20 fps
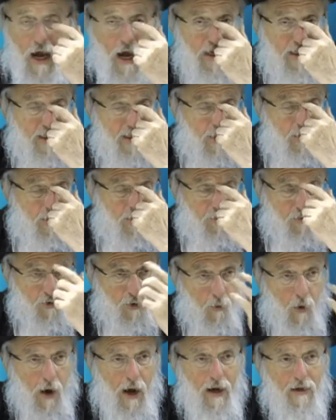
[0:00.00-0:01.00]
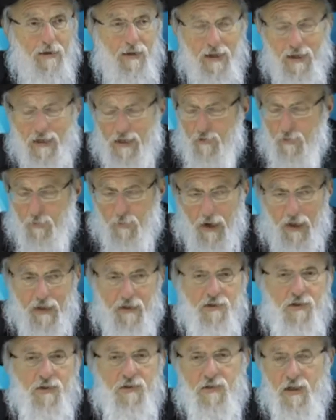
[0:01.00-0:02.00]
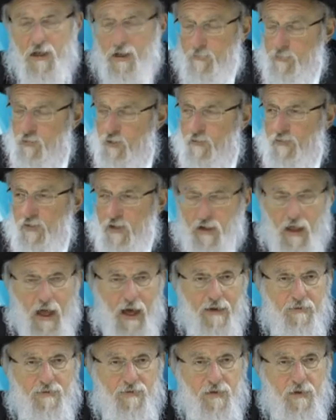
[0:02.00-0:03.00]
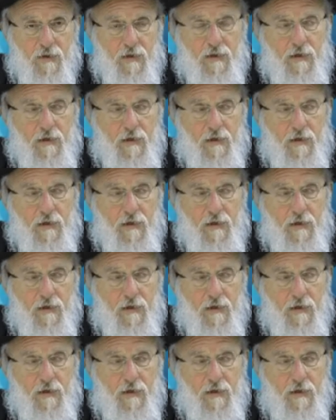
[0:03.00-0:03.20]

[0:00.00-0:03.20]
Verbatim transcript: I stay with them for a while, like an anthropologist, and I observe their lives.